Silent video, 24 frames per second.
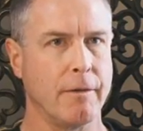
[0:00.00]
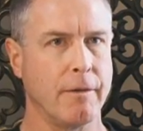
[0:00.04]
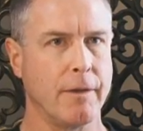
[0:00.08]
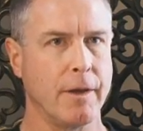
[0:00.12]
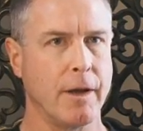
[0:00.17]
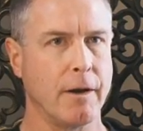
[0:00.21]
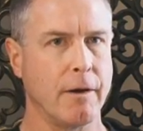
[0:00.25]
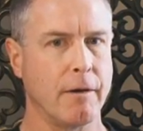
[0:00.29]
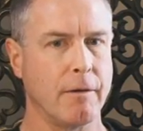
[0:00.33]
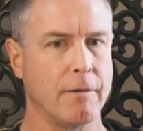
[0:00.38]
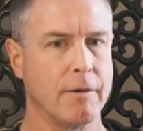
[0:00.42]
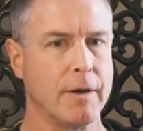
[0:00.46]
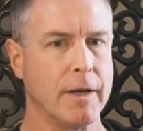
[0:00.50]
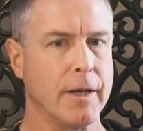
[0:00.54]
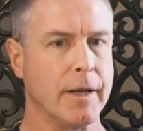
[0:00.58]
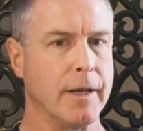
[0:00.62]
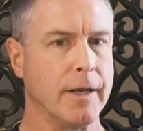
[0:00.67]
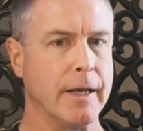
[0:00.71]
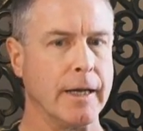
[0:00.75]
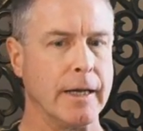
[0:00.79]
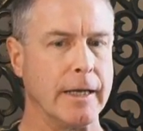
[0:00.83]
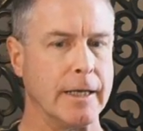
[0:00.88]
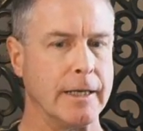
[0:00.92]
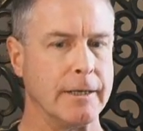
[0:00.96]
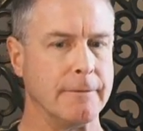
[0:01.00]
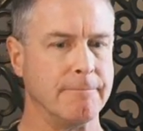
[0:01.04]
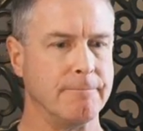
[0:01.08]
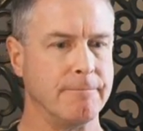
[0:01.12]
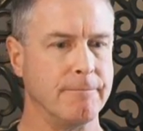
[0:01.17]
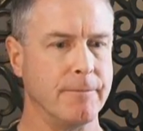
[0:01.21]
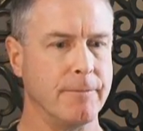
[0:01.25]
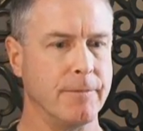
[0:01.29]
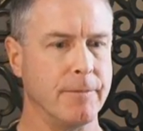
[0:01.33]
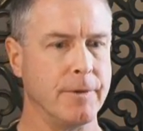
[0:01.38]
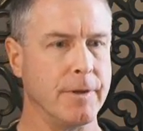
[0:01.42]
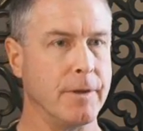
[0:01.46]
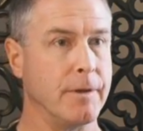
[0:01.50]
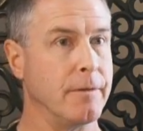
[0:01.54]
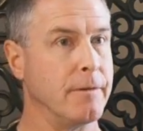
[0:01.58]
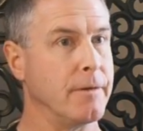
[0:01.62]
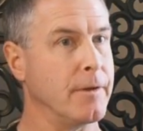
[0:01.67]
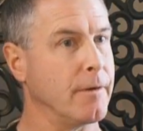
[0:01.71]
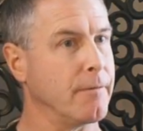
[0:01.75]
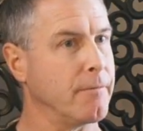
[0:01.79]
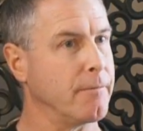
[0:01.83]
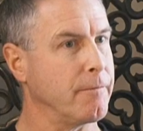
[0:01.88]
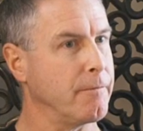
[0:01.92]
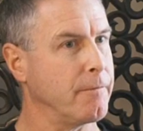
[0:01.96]
their
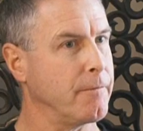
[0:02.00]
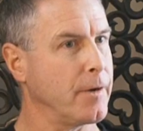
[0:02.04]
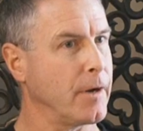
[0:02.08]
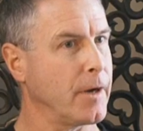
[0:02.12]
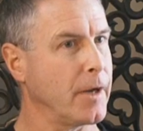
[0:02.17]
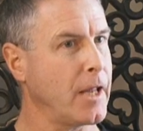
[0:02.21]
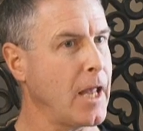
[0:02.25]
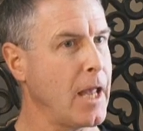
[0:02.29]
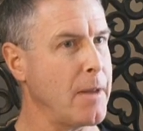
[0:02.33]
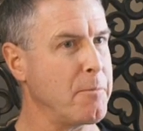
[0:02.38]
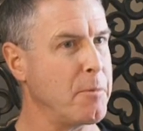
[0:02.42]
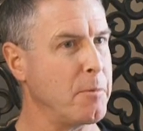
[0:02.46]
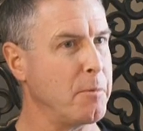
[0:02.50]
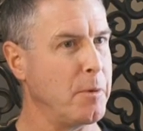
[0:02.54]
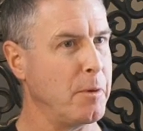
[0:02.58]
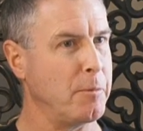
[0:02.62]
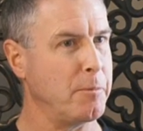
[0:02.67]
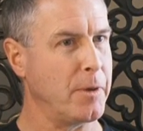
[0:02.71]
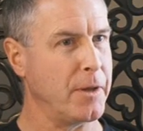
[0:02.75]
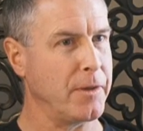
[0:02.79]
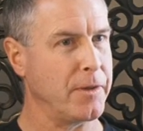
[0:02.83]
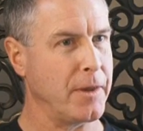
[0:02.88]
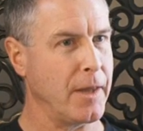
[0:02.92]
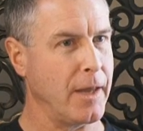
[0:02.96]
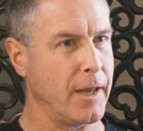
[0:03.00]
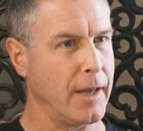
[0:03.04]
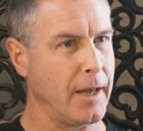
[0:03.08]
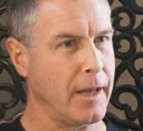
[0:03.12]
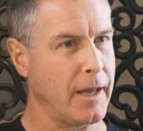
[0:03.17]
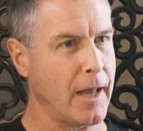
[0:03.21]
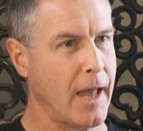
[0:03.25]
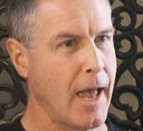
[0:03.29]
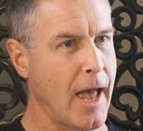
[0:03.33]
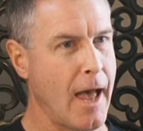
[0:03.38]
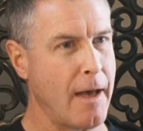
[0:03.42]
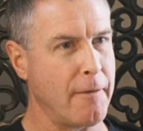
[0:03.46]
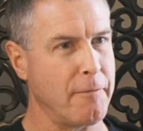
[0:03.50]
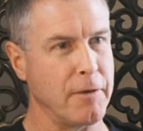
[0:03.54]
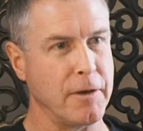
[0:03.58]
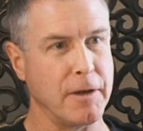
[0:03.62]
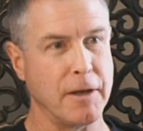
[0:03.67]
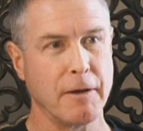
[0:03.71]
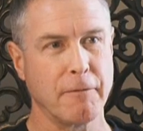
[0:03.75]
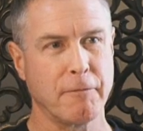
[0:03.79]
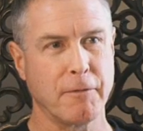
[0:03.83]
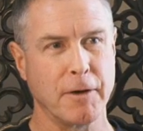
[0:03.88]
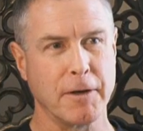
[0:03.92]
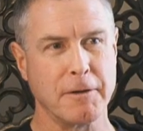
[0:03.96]
They're very capable, but they have a
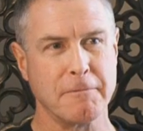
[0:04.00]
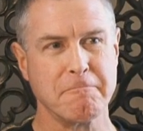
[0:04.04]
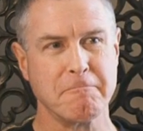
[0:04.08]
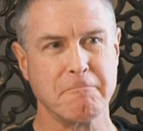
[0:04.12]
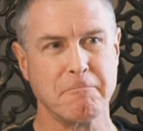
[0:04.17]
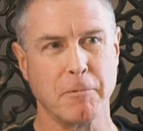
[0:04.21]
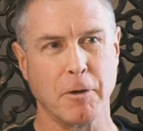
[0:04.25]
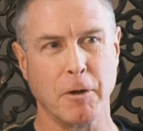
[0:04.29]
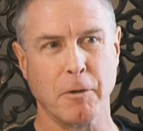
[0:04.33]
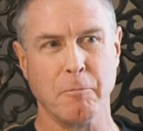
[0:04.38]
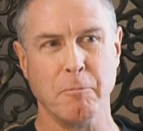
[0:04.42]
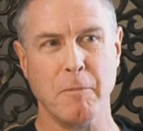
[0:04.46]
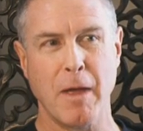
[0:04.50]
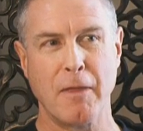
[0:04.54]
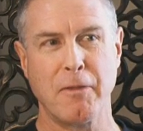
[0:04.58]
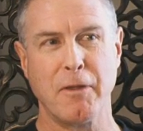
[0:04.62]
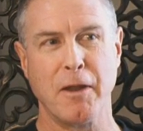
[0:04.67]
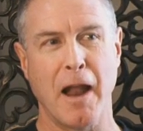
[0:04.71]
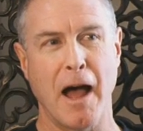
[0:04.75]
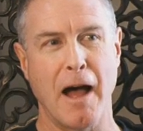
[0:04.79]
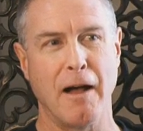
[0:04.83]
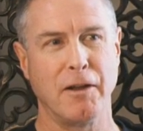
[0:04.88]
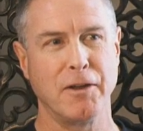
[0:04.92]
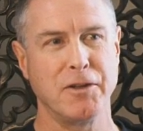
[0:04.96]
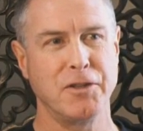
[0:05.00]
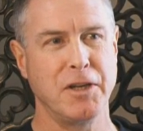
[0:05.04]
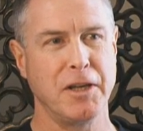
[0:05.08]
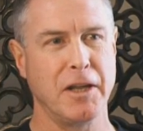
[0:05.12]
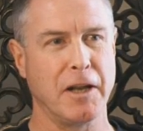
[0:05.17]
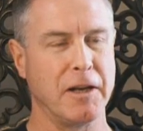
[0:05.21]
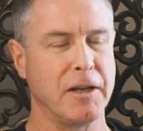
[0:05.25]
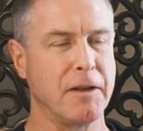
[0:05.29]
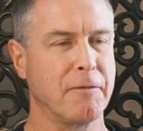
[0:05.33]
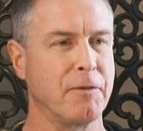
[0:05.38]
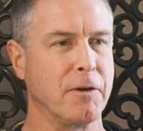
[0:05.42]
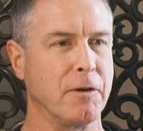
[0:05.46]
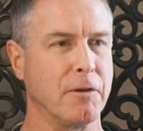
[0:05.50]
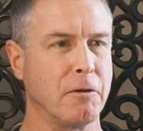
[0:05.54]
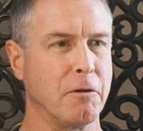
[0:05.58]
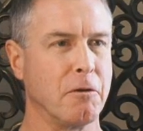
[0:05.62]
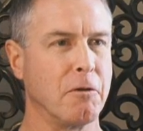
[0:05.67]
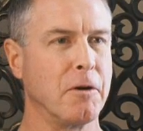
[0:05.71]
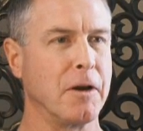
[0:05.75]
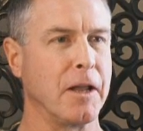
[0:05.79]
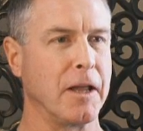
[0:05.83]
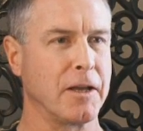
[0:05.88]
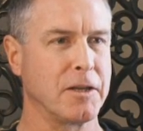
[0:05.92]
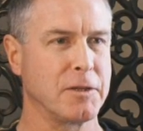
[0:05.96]
different methodology and a different
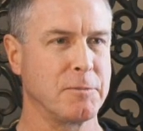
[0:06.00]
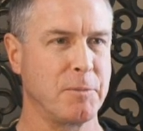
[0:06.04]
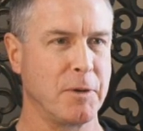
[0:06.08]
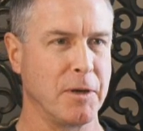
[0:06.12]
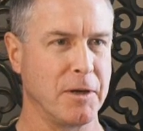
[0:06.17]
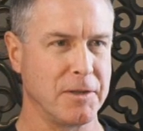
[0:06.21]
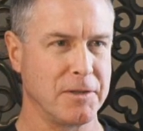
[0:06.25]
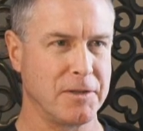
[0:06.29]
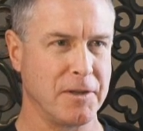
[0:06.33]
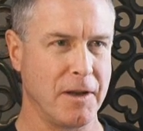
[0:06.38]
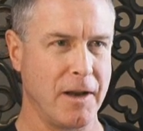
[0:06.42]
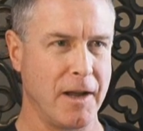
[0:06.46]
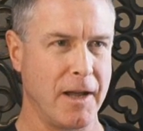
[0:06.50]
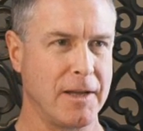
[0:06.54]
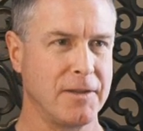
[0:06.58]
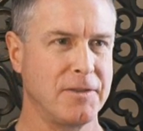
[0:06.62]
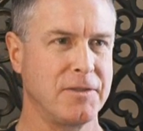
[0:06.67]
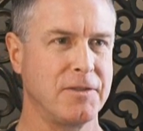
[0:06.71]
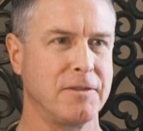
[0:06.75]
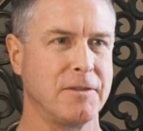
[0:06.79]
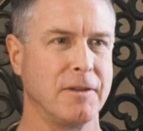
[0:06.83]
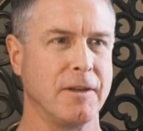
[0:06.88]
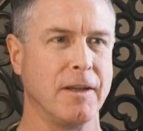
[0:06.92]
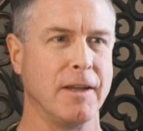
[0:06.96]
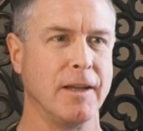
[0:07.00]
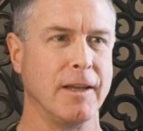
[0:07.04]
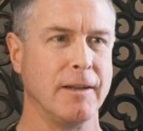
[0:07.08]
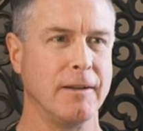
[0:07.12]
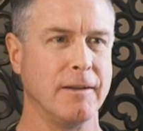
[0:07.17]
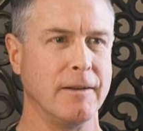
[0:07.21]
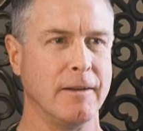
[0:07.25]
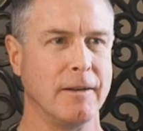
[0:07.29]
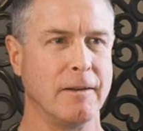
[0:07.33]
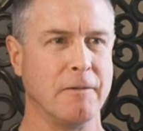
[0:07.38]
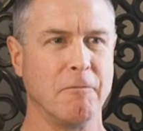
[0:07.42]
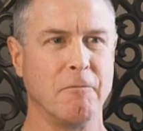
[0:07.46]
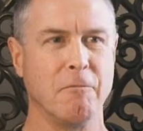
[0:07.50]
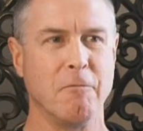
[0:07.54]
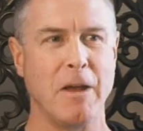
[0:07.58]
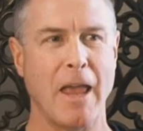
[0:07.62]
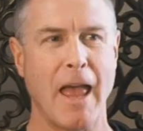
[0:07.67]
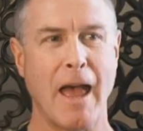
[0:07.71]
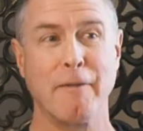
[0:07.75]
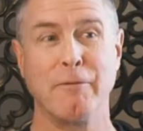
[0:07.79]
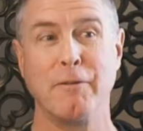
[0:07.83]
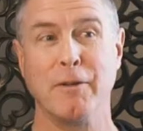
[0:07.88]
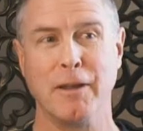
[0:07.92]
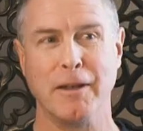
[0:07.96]
learning experience than us, and we
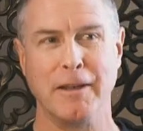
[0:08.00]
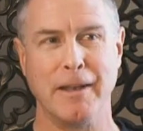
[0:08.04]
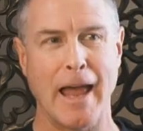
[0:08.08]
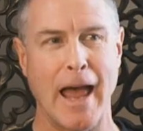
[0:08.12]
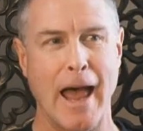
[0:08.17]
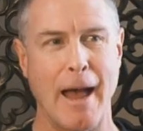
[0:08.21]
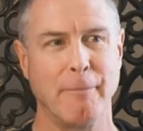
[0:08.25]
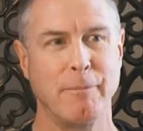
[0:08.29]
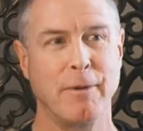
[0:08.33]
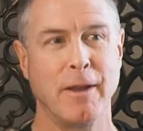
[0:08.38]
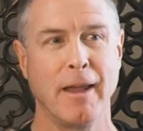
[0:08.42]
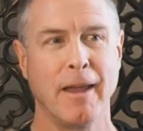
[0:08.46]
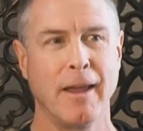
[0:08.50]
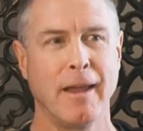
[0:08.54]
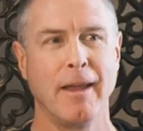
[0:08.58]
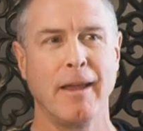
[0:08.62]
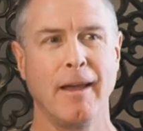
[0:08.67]
have to adapt